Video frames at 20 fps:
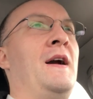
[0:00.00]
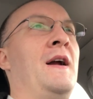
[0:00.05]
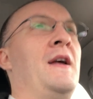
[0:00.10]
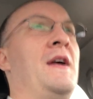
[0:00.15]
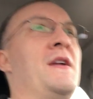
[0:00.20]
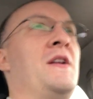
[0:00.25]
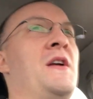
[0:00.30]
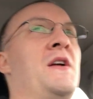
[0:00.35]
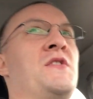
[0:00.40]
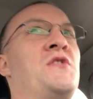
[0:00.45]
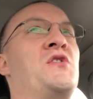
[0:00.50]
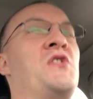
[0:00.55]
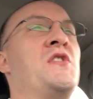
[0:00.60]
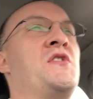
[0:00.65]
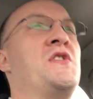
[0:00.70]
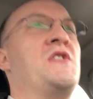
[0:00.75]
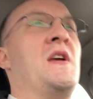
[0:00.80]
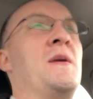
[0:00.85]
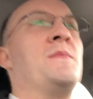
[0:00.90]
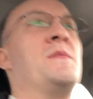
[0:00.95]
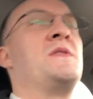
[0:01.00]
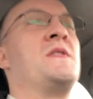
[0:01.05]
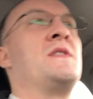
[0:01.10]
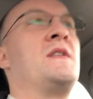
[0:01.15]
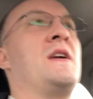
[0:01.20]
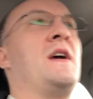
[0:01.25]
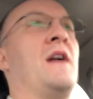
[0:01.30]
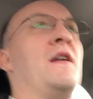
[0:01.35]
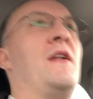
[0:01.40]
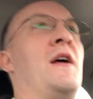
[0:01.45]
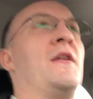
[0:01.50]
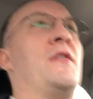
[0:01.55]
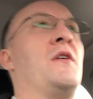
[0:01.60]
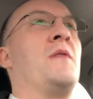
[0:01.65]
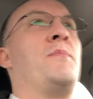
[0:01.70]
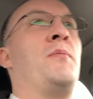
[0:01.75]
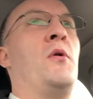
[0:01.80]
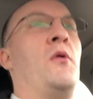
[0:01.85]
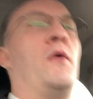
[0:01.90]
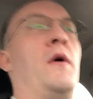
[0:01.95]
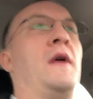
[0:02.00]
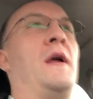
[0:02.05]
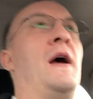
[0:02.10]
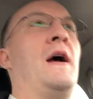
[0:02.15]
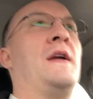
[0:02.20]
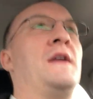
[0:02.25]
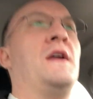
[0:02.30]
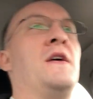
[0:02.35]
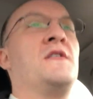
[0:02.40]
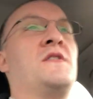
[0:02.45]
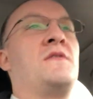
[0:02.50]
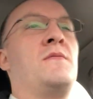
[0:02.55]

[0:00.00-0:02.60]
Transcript: It just seems kind of like they're pulling ideas